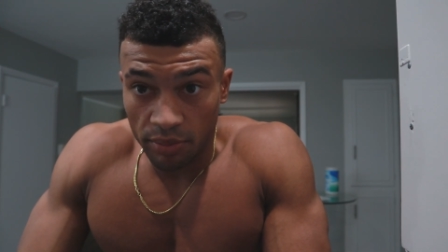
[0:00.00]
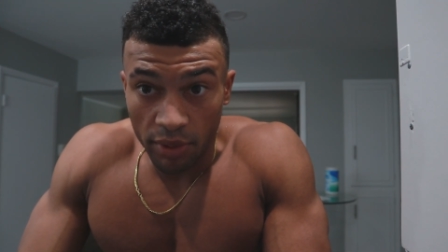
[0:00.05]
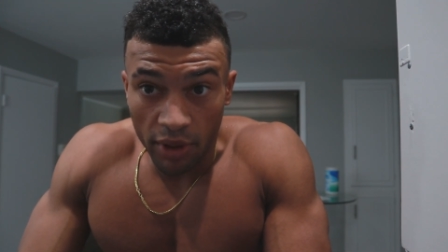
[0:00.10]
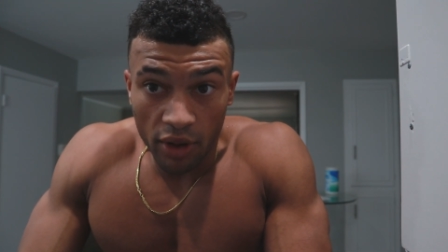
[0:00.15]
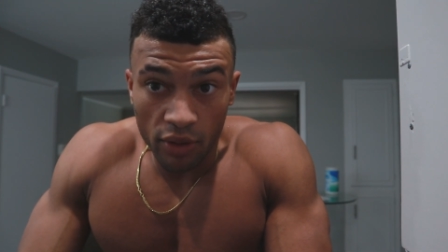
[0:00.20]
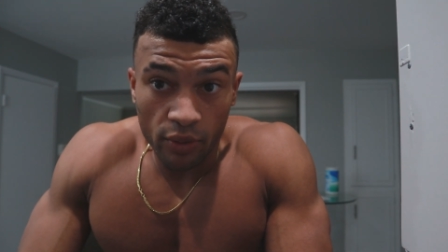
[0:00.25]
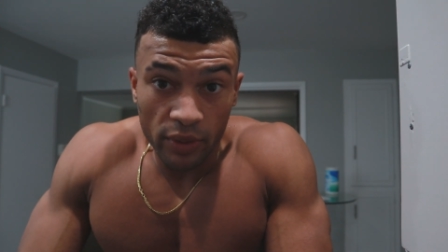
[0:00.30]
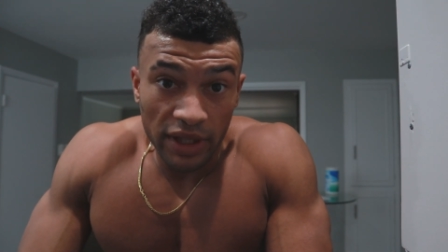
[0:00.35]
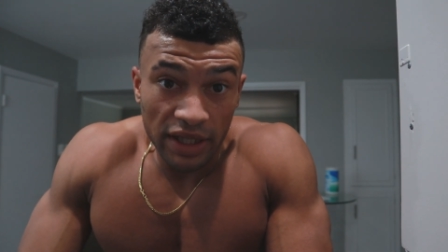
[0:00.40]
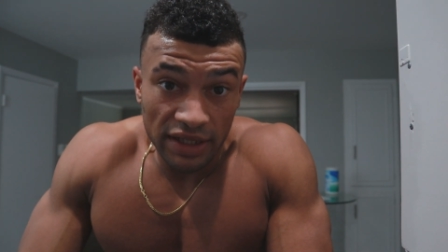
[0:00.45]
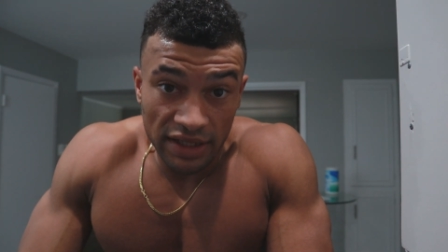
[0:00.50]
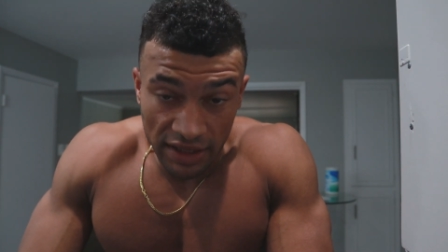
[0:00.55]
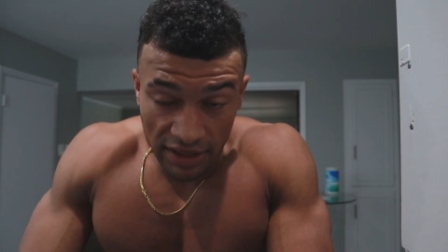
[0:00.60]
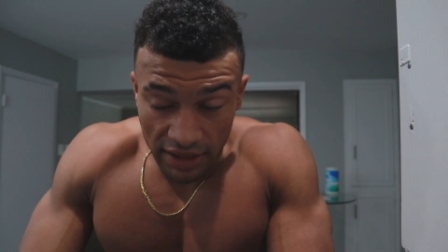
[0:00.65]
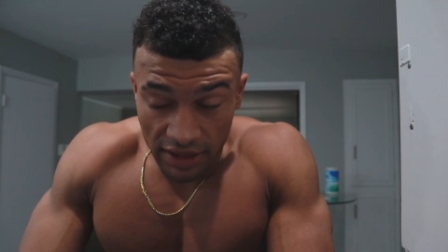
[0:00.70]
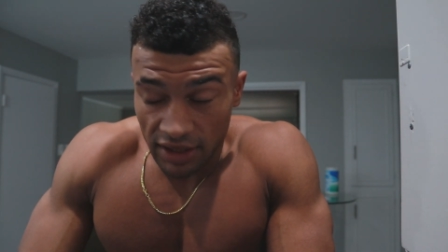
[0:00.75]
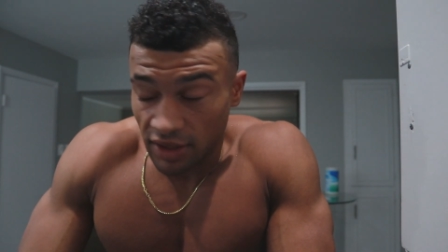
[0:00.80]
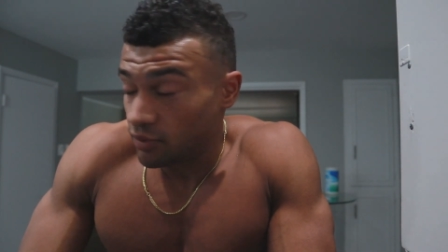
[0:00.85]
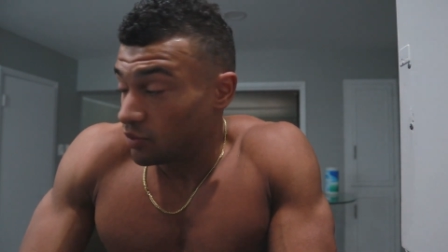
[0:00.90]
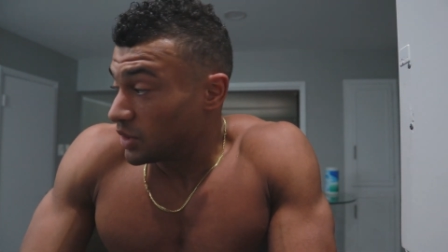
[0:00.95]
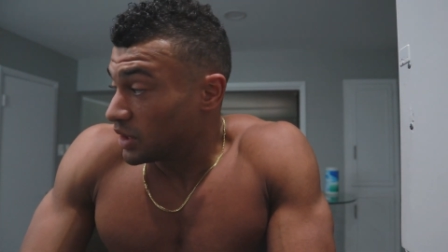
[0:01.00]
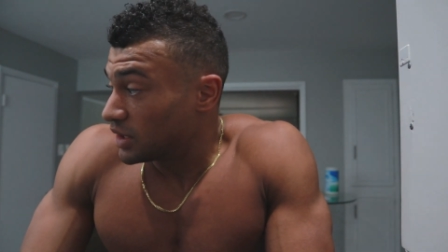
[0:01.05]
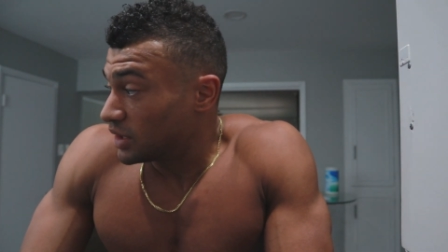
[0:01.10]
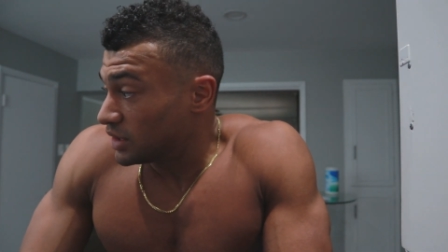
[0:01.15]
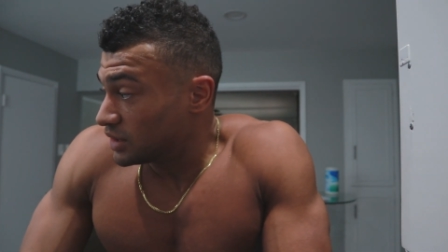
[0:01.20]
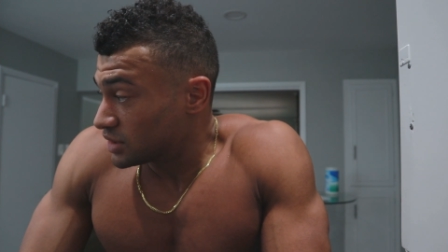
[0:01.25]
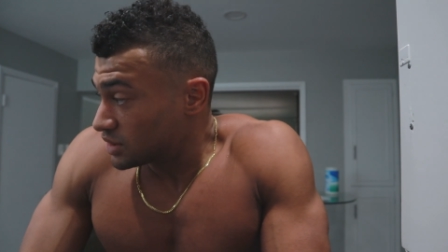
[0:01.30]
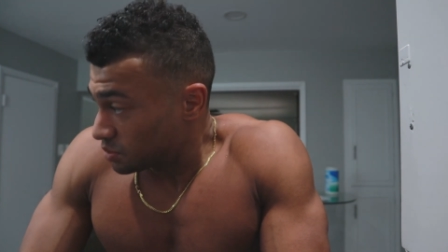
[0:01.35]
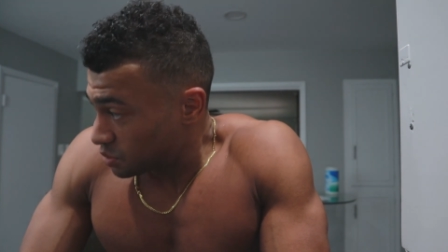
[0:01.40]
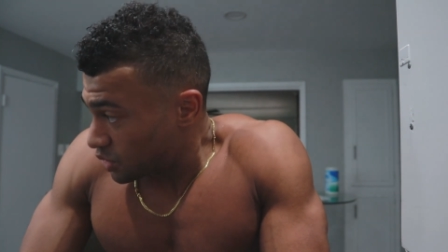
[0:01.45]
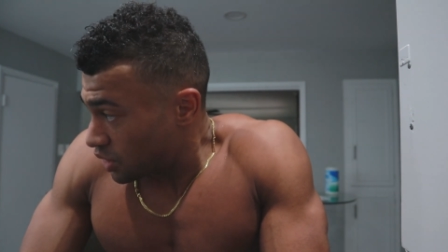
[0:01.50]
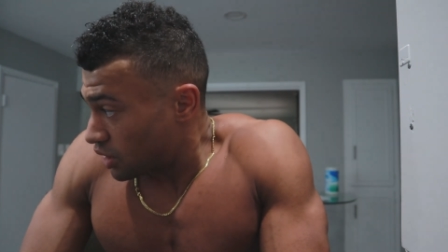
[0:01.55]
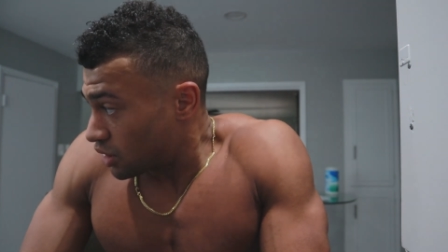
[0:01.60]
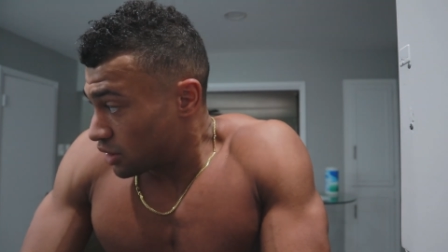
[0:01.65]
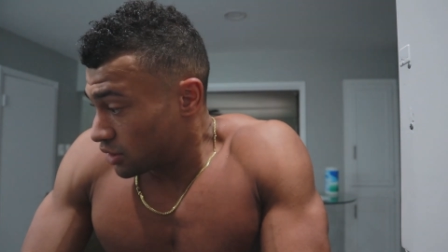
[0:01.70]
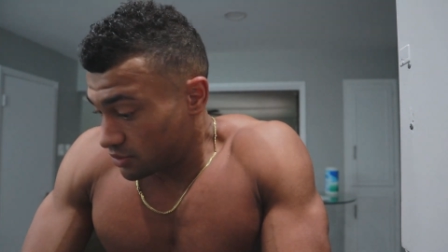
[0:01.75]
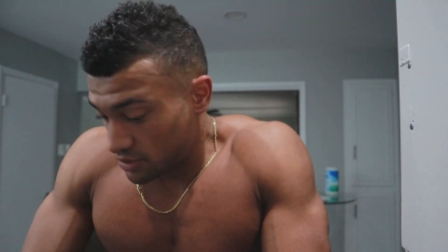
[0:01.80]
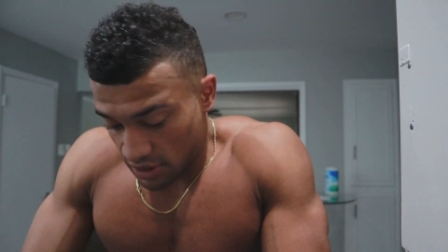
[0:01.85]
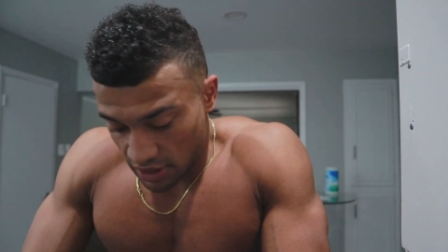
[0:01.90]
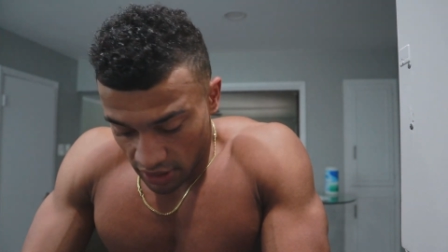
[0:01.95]
But we get to eat, and we get to eat some
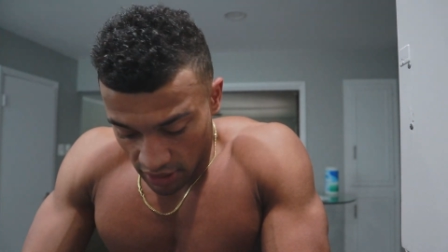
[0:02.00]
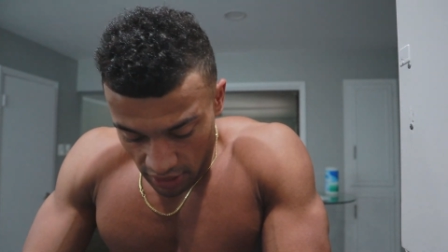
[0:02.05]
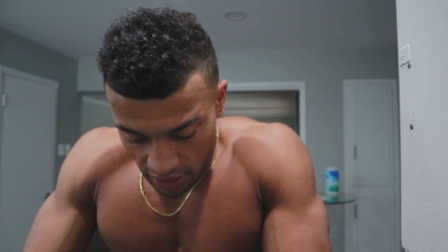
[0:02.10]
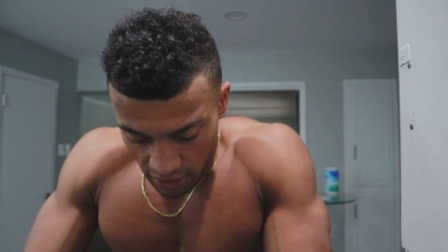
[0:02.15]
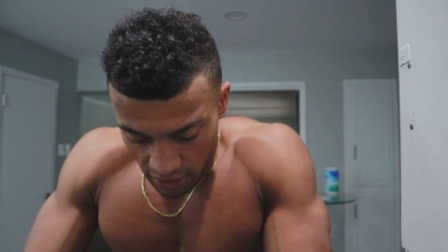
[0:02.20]
carbs.